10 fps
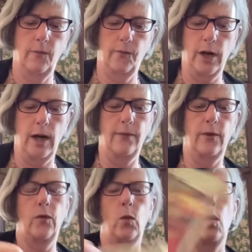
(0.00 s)
The Five
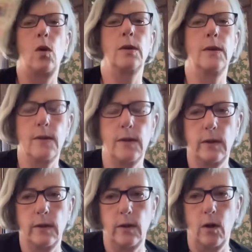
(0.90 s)
of
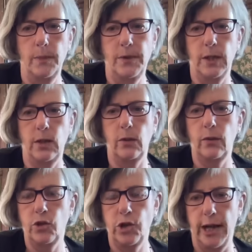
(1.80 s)
Wands,
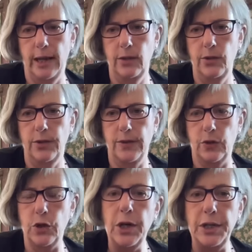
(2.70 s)
obstacles, challenges,
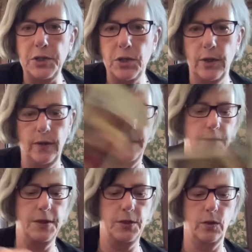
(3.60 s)
trying to turn
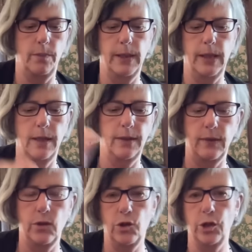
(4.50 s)
this into a
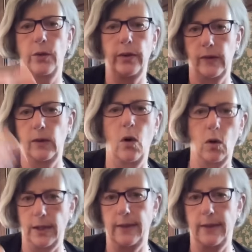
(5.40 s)
partisan show. It's not.